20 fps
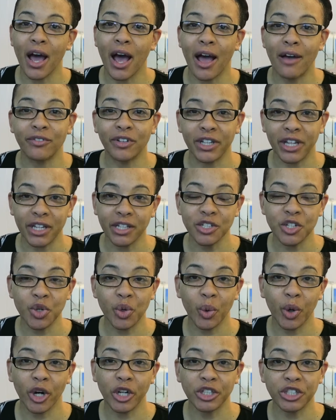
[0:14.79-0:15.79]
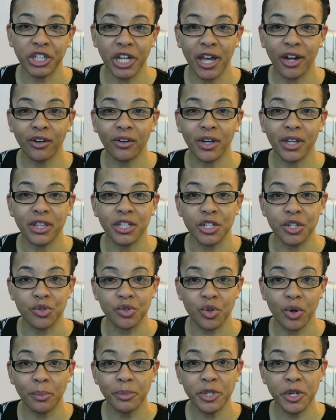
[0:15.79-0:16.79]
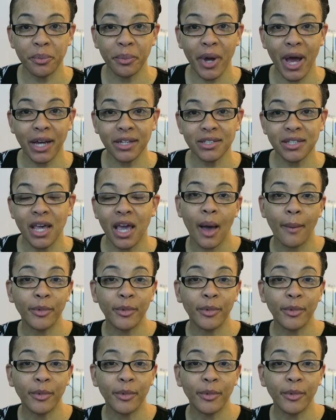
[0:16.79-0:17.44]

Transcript: I've linked to her channel in the description box.